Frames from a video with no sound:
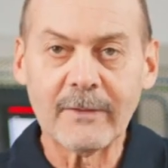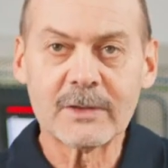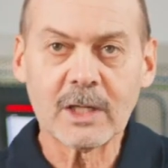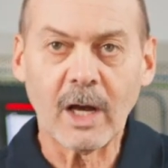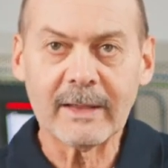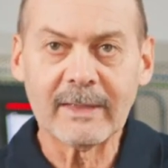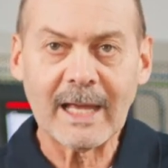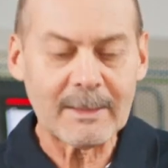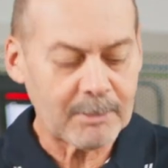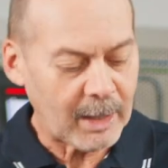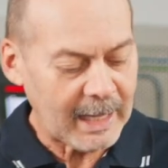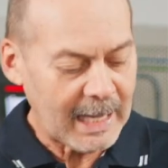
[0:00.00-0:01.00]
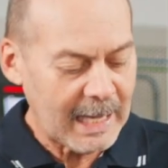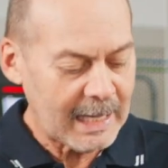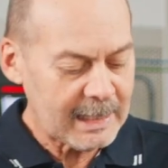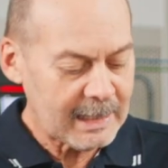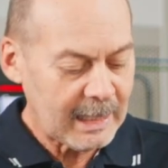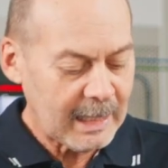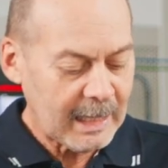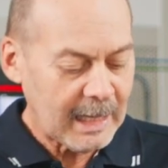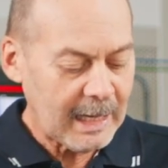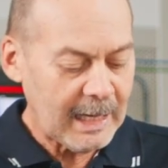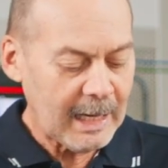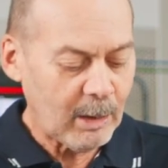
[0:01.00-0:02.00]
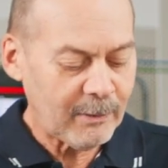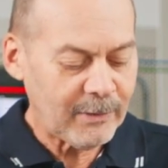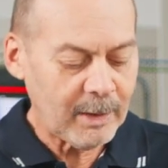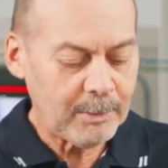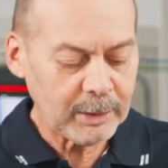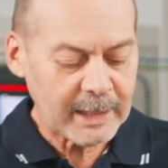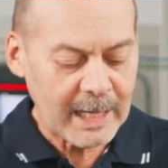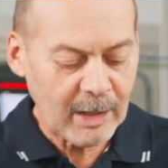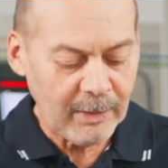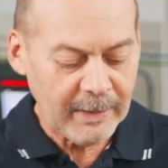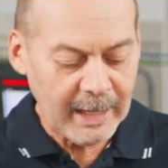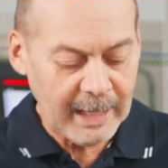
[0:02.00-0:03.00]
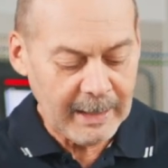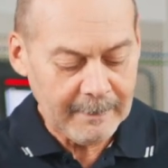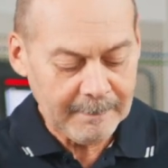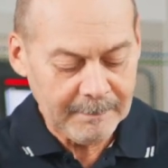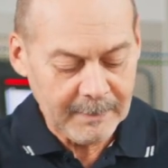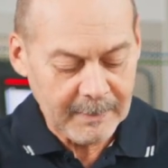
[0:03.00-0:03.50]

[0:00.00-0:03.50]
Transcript: I've tightened that by hand, and now if I put that on there,